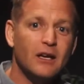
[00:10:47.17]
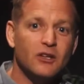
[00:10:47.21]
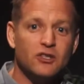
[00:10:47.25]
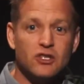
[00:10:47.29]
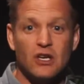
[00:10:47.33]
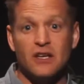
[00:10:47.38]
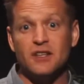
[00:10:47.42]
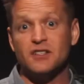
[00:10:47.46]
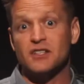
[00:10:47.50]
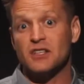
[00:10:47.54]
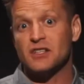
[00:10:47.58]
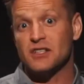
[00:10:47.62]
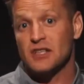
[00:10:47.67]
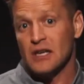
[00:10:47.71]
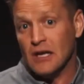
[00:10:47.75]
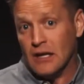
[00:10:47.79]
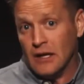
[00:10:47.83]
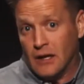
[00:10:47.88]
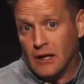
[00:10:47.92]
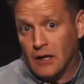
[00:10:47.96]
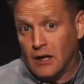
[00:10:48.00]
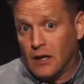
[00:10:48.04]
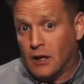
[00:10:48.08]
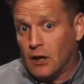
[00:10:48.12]
Jesus
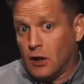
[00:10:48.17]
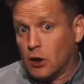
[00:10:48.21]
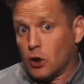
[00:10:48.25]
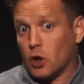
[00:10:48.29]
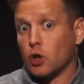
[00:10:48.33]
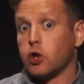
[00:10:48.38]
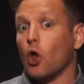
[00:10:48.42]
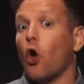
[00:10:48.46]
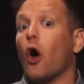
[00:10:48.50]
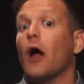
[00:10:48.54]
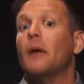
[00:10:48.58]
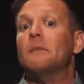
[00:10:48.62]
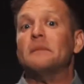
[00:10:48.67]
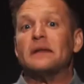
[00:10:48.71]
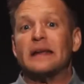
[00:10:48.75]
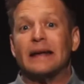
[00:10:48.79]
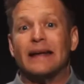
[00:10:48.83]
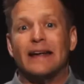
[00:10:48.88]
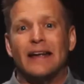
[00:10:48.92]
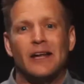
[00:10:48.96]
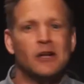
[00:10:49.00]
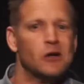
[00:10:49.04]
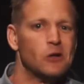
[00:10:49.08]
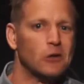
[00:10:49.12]
climbed a
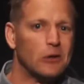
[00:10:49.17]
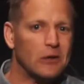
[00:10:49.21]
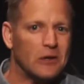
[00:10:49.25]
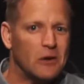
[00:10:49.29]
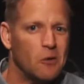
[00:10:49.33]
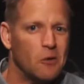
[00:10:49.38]
hill